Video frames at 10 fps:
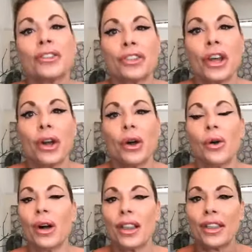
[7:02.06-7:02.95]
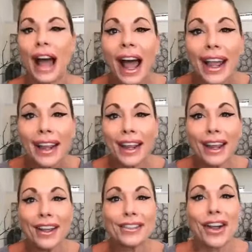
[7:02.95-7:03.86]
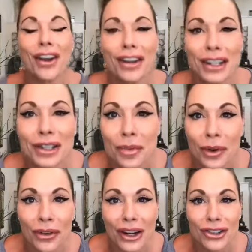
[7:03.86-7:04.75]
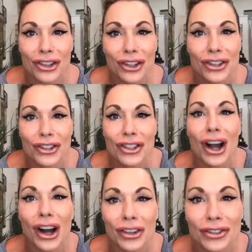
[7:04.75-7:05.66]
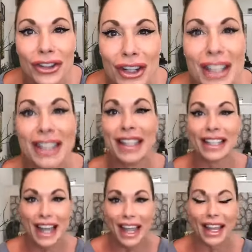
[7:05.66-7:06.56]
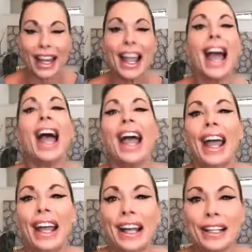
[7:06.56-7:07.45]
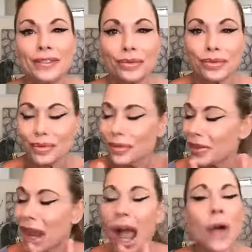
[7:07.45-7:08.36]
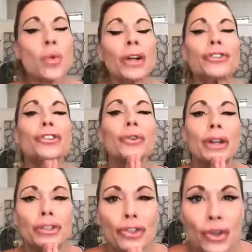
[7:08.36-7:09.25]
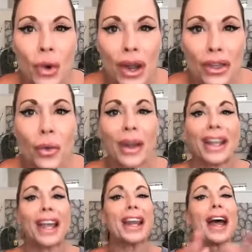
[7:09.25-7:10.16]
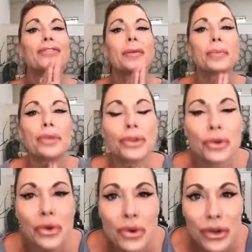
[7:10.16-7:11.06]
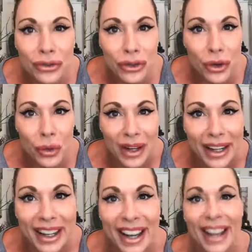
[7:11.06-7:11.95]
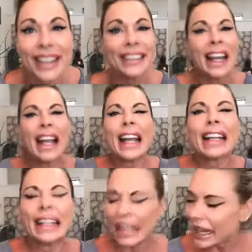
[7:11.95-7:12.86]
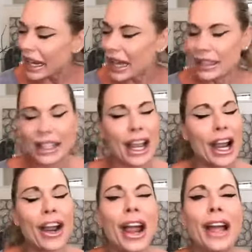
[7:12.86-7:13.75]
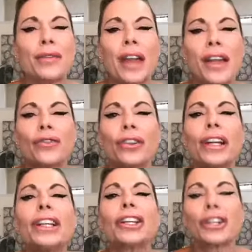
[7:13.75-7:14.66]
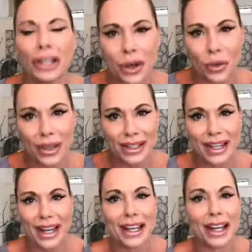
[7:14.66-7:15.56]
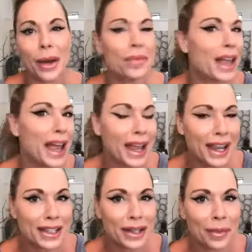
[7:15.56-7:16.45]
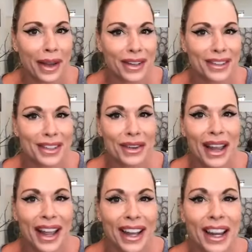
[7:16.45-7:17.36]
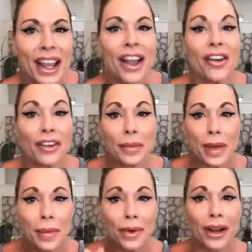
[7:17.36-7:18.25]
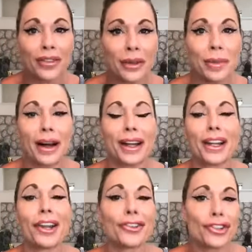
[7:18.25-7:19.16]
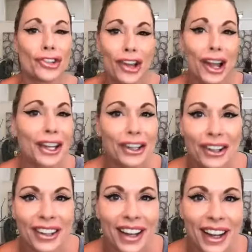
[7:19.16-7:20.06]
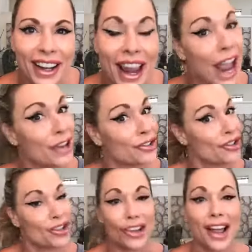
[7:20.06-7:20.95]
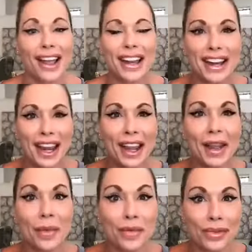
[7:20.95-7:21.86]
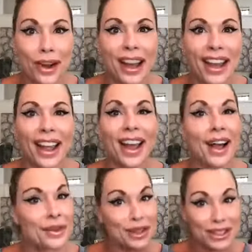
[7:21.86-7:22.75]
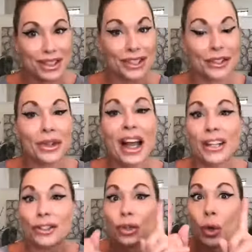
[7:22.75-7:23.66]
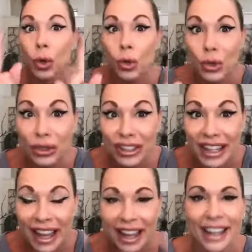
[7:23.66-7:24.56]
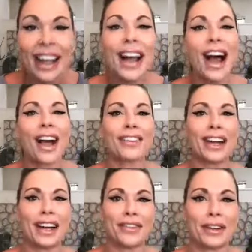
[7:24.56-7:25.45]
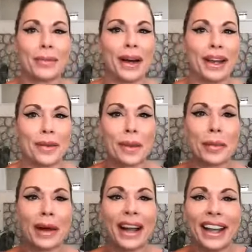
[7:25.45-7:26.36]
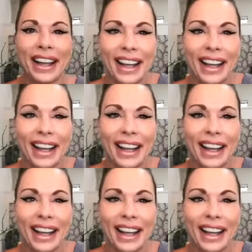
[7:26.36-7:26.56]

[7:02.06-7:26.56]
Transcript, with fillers: So that is our inspirational talk for today. And I want you to enjoy the weekend, have a beautiful weekend. Get out there and, and really look at what's taking up that headspace, okay? Remember, everybody, shine your light and shine it bright. I will see you guys Tuesday. All right, everybody, bye bye.